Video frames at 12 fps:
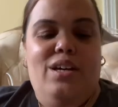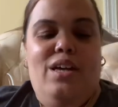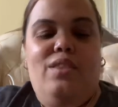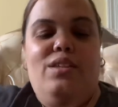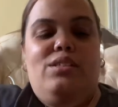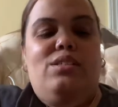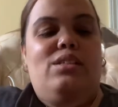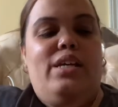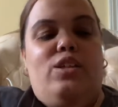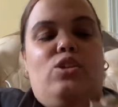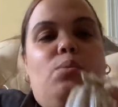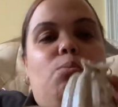And this is
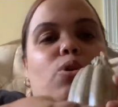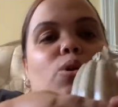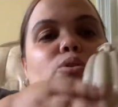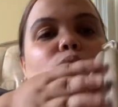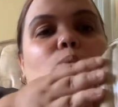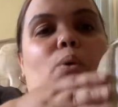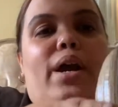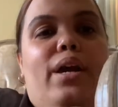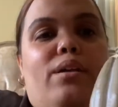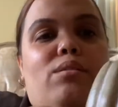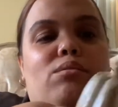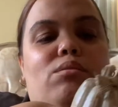like the more the white,
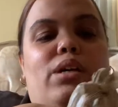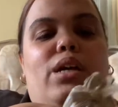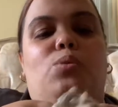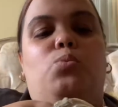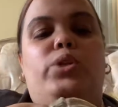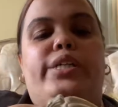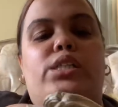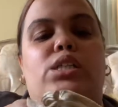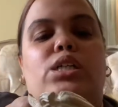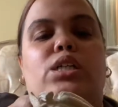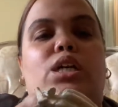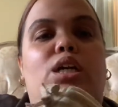like wood
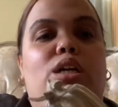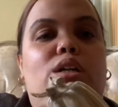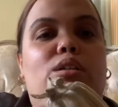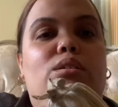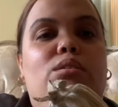looking